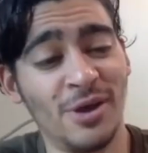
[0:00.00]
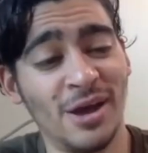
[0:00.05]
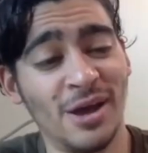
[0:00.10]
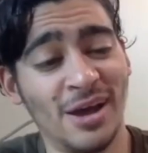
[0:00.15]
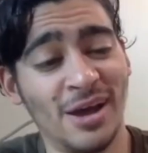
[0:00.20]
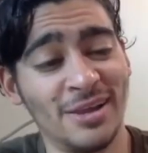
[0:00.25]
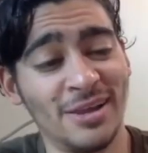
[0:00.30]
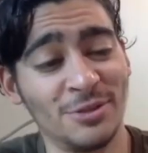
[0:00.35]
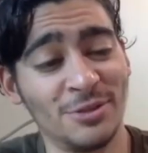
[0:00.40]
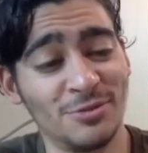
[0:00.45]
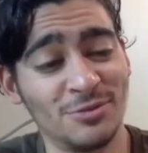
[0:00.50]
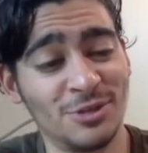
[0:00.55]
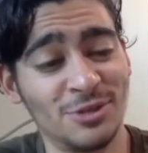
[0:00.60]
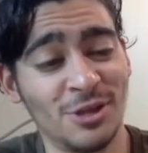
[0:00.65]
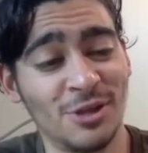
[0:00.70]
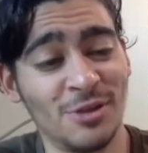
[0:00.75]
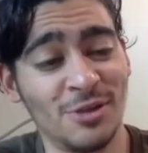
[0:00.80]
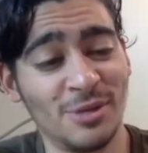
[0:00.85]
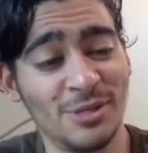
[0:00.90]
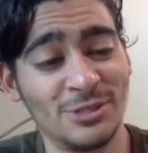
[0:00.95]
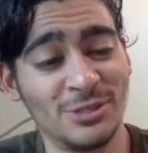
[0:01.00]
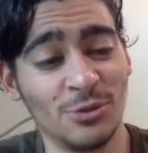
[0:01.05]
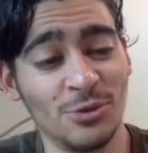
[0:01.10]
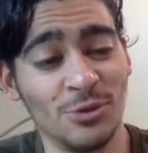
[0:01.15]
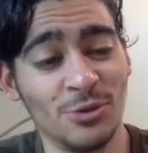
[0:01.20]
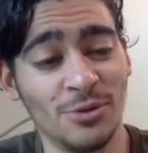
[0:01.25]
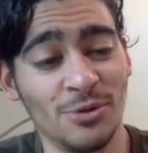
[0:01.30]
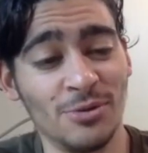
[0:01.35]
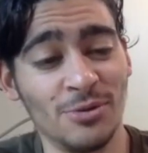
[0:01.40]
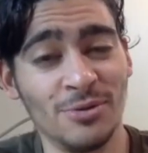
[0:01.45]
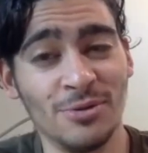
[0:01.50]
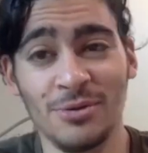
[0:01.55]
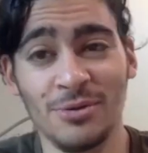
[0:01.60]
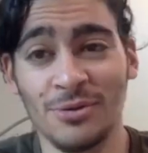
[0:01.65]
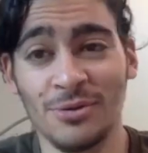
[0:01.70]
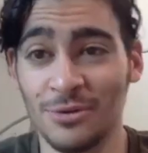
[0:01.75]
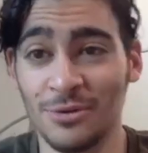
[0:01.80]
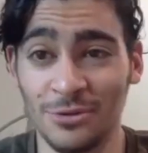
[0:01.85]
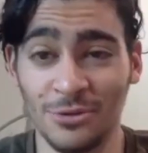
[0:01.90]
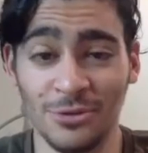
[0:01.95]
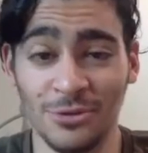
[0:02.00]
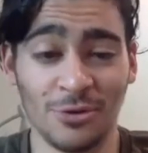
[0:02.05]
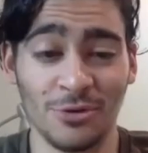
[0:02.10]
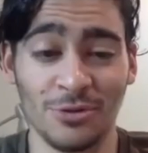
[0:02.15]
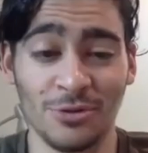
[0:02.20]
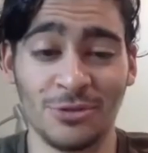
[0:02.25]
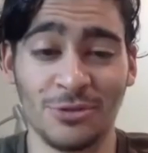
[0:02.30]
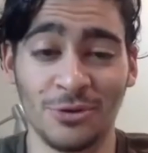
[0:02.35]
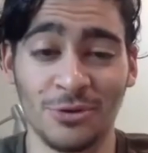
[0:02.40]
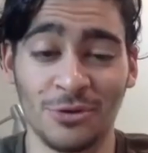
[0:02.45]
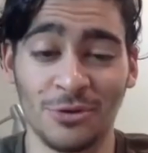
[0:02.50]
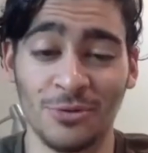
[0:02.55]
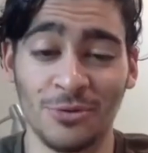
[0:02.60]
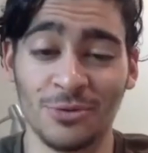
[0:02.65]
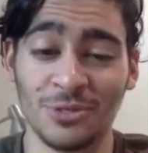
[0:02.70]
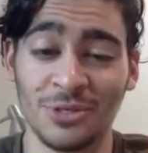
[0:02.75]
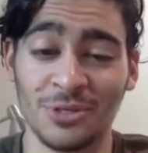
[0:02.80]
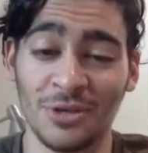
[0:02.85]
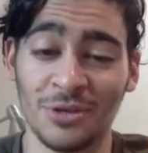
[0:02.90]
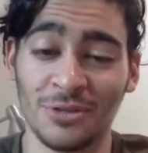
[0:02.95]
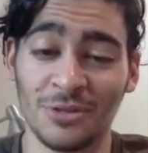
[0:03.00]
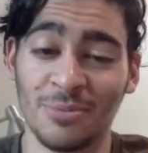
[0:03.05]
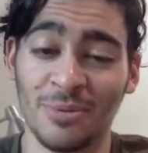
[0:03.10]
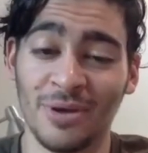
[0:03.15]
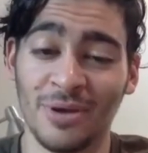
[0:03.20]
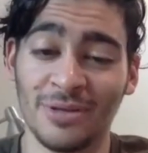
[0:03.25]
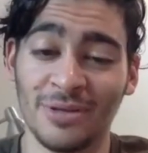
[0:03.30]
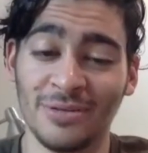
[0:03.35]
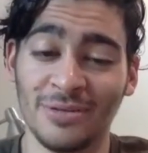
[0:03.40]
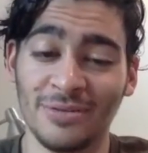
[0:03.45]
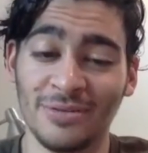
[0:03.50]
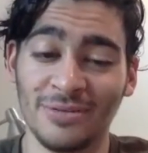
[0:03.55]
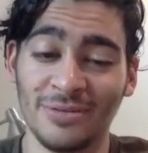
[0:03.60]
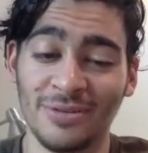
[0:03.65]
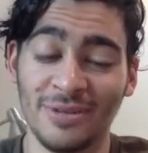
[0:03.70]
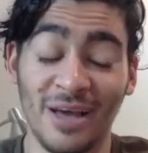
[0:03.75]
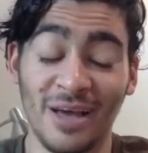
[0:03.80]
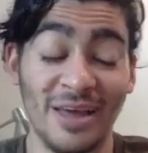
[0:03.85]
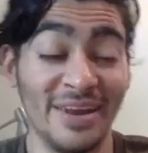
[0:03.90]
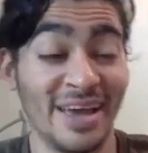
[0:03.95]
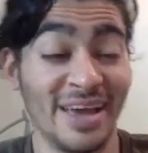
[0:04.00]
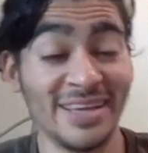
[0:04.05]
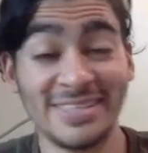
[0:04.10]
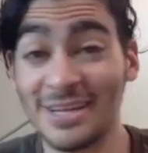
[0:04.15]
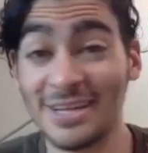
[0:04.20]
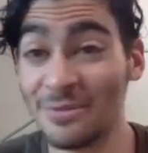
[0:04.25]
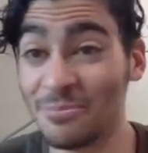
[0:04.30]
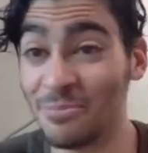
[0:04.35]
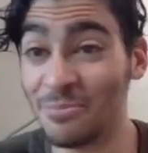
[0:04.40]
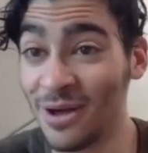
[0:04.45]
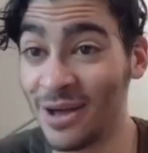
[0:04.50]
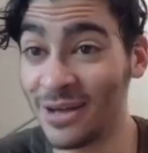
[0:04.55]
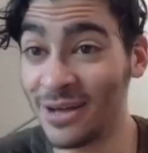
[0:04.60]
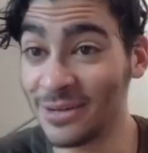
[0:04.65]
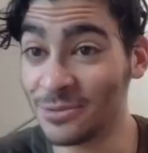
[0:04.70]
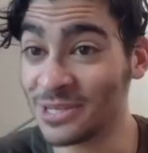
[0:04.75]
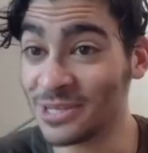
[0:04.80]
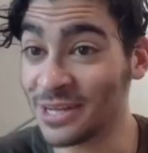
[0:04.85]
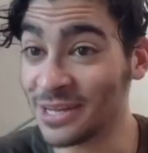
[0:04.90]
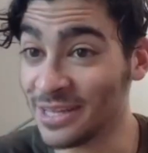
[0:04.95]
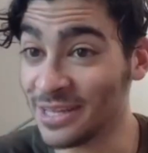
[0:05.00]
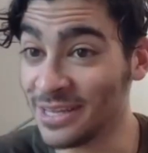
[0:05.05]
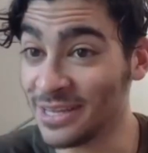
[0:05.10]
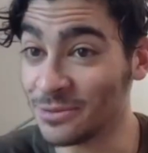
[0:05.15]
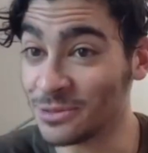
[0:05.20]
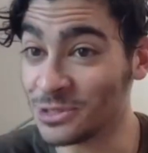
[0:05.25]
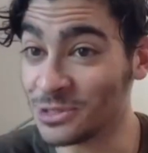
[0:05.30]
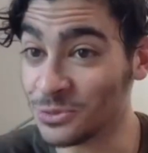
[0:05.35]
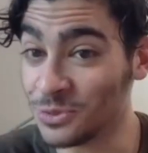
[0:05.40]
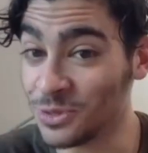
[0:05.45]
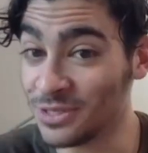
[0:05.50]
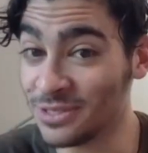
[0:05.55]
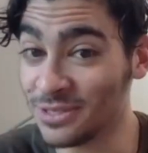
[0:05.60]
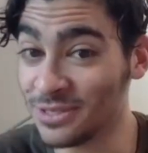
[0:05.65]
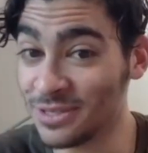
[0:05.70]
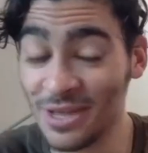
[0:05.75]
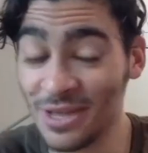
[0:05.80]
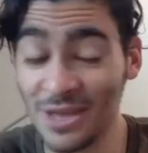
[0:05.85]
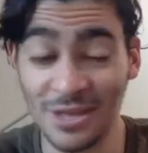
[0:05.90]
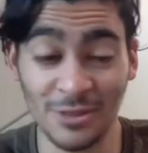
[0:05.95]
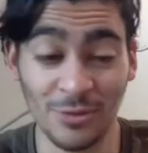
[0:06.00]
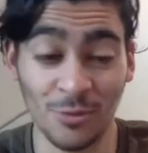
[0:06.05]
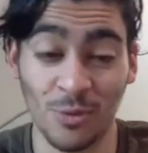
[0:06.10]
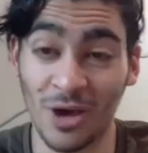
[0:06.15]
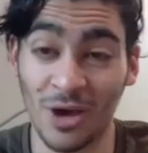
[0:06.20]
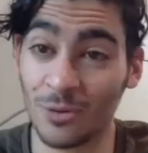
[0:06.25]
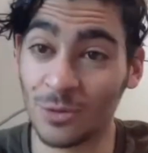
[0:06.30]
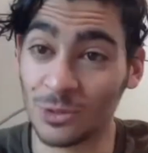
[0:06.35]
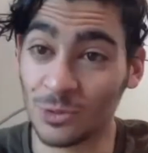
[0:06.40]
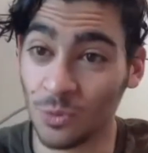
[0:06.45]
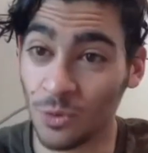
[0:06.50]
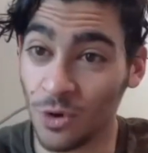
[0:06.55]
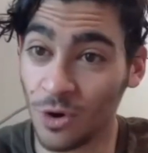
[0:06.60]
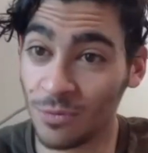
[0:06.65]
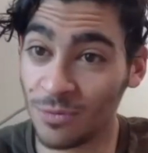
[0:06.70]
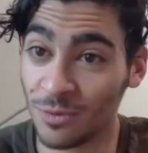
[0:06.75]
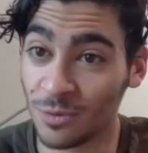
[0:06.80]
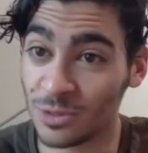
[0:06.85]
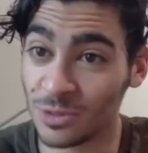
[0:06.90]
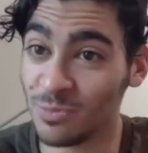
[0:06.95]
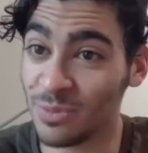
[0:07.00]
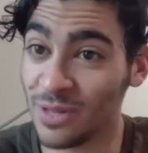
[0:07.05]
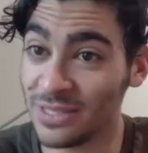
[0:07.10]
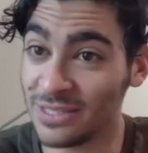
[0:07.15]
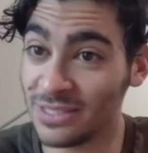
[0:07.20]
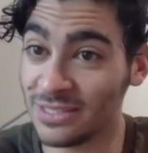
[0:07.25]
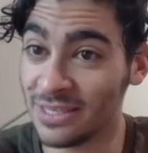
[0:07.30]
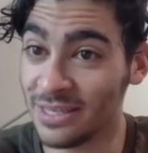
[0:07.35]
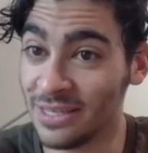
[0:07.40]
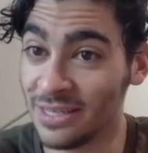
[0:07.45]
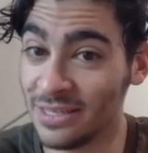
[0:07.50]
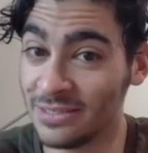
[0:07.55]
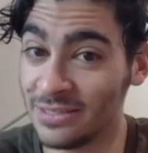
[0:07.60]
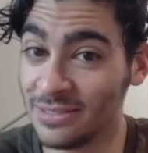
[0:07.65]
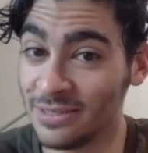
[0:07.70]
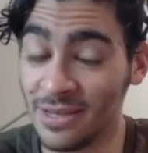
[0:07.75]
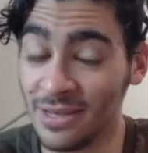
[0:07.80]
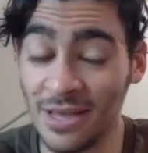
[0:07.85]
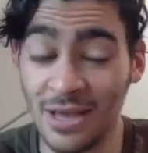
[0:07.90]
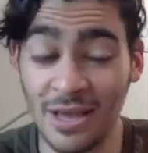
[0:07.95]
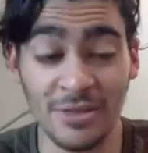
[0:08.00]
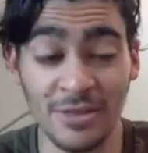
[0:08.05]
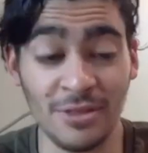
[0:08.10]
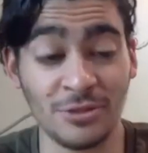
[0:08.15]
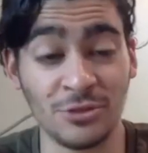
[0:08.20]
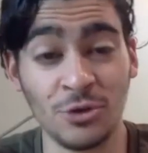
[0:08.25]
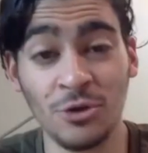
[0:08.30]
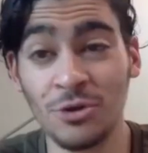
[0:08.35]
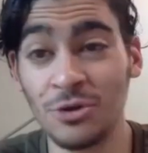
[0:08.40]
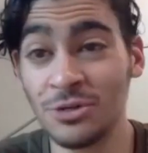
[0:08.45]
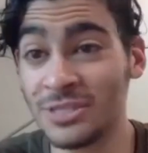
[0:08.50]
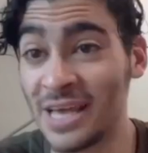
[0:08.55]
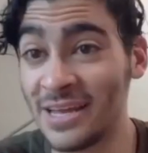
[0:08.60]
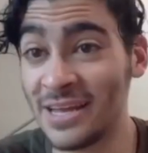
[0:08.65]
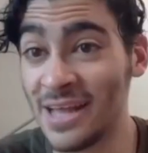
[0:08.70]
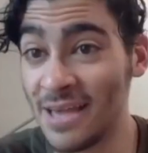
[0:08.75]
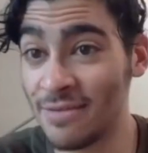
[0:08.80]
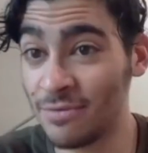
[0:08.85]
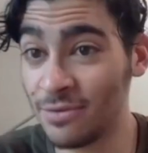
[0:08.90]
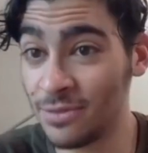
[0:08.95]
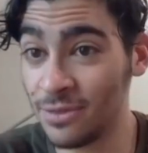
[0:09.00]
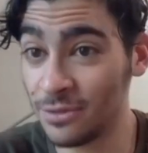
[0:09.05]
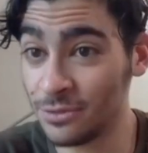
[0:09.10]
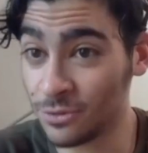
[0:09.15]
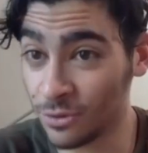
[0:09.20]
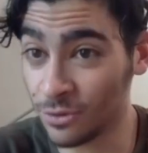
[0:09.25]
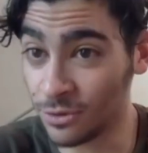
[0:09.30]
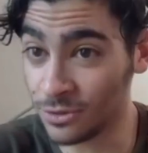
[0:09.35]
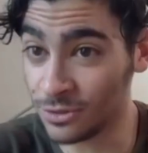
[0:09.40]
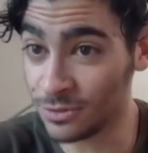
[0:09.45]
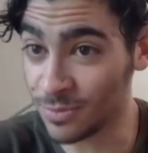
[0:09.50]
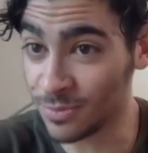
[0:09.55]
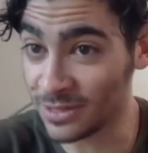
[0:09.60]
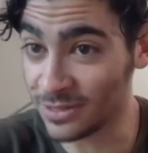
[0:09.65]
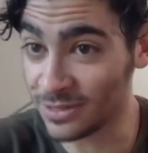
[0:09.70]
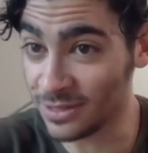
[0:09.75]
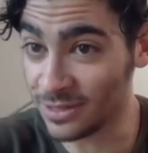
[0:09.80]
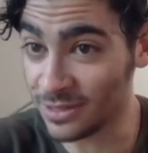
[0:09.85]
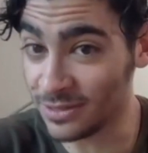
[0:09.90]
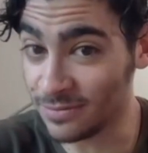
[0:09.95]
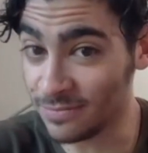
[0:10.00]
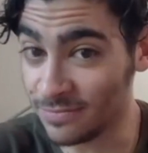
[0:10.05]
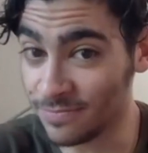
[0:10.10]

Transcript: island of Sala-ma-Sond, Yertle the Turtle was king of the pond. Nice little pond. It was clean. It was sweet. The water was warm. There was plenty to eat. The turtles had everything turtles might need.